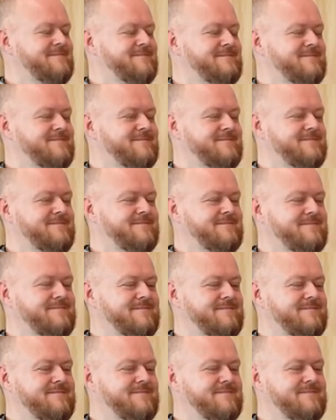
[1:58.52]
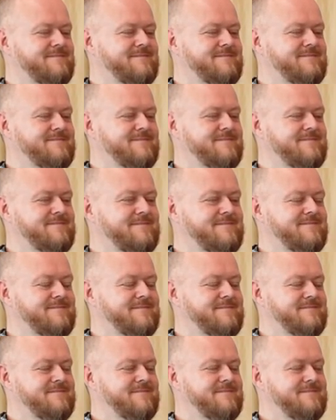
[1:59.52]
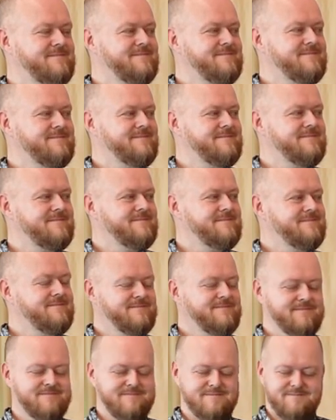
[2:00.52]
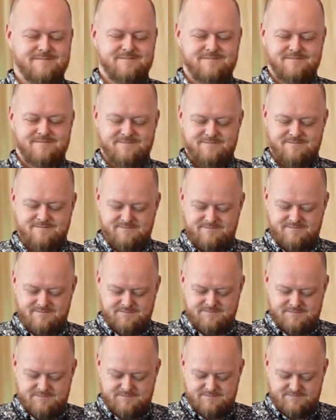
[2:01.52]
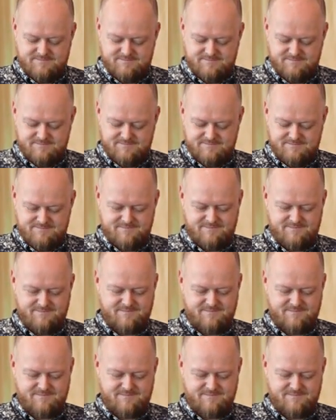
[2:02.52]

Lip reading: (not speaking)